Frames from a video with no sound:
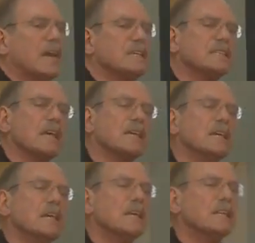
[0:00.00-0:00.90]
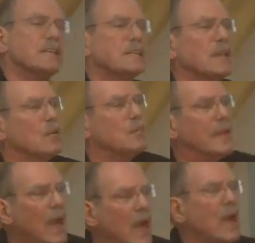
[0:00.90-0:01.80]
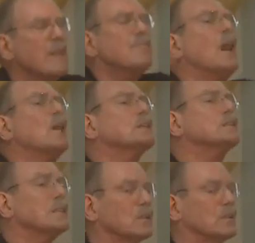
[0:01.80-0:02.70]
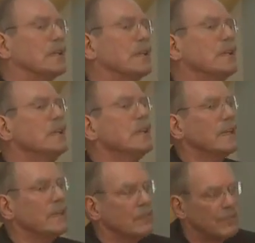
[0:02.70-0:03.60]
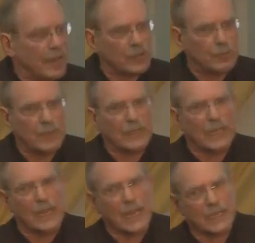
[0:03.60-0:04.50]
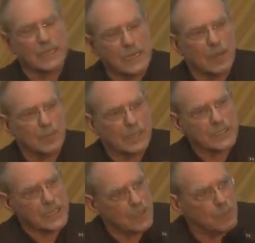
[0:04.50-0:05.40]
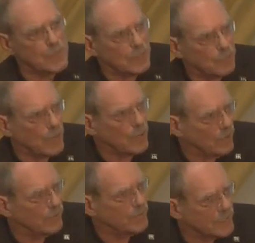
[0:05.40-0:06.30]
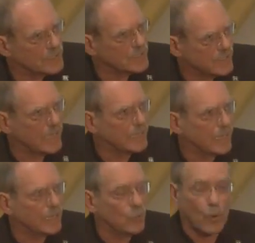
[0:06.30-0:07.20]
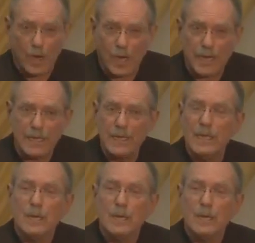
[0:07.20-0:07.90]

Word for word: I said that there would be high volatility in investment and economics in the middle part of this decade. Why?